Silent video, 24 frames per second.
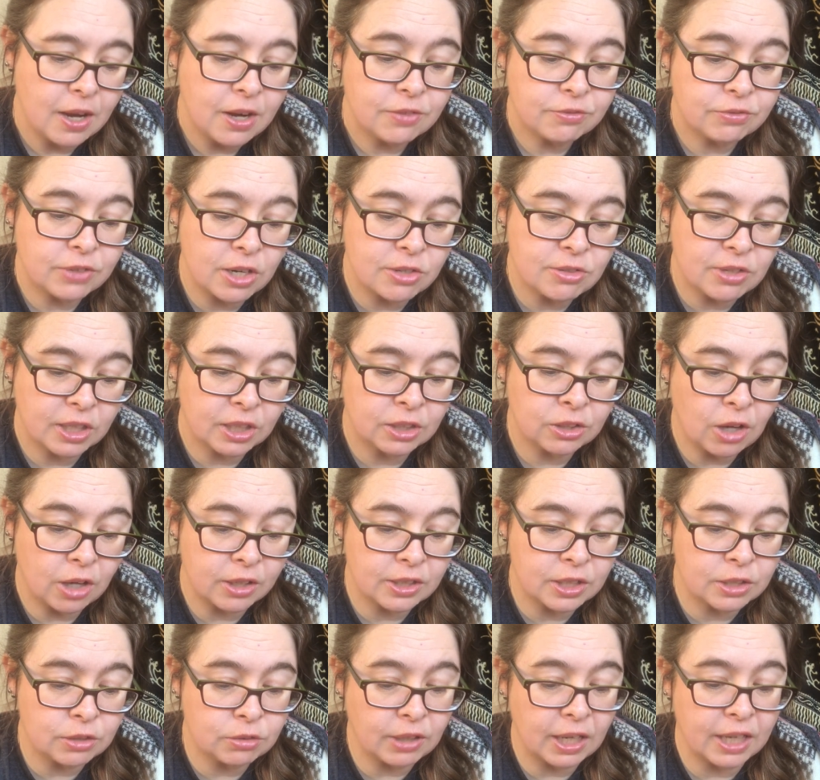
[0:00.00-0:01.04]
Frederick
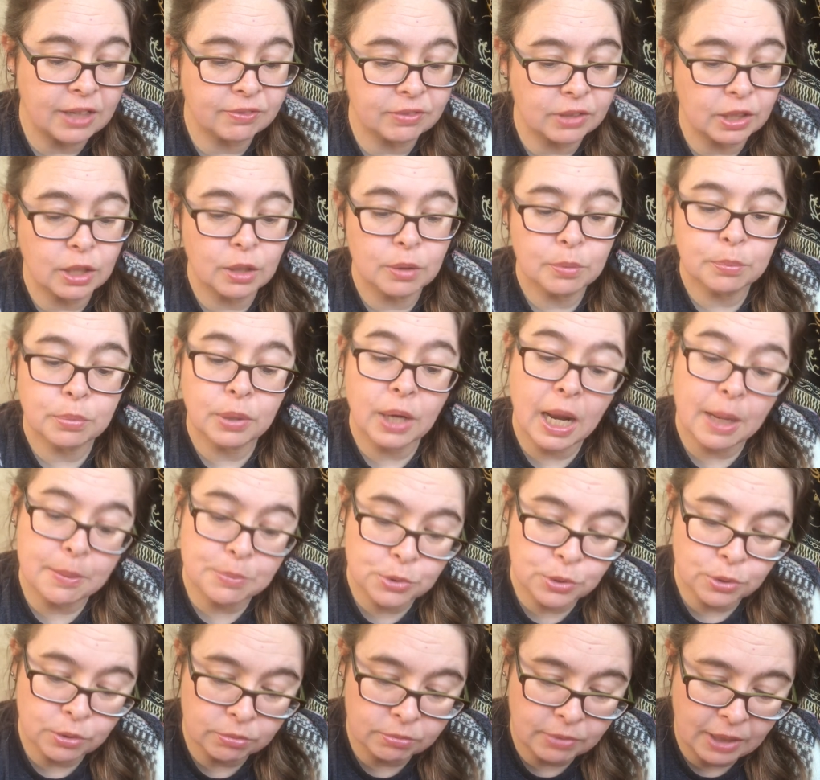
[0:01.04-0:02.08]
nodded gravely.
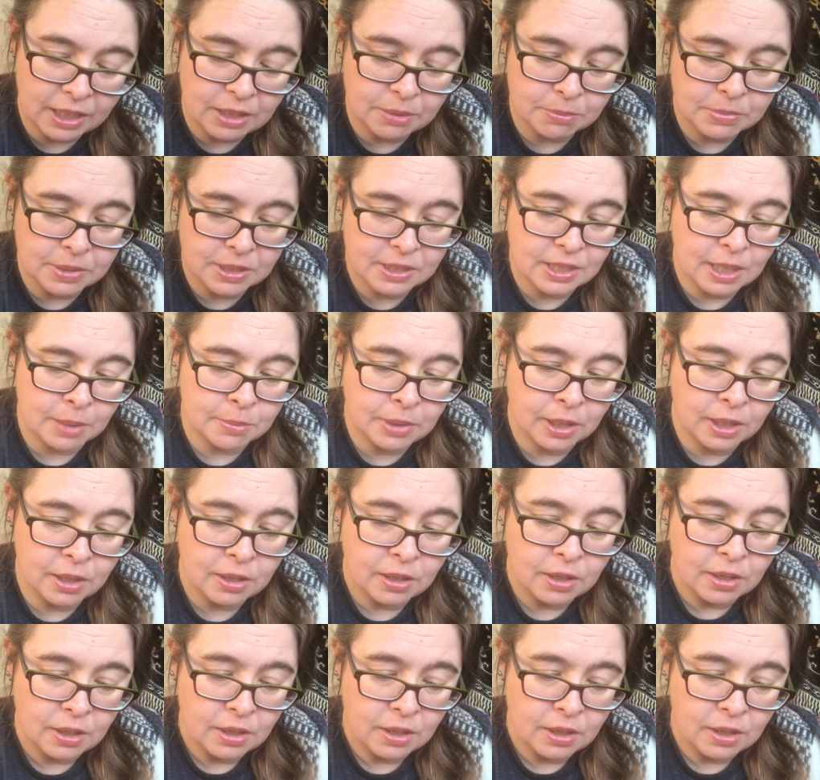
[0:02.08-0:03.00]
"Perhaps you're right, Miss Emma.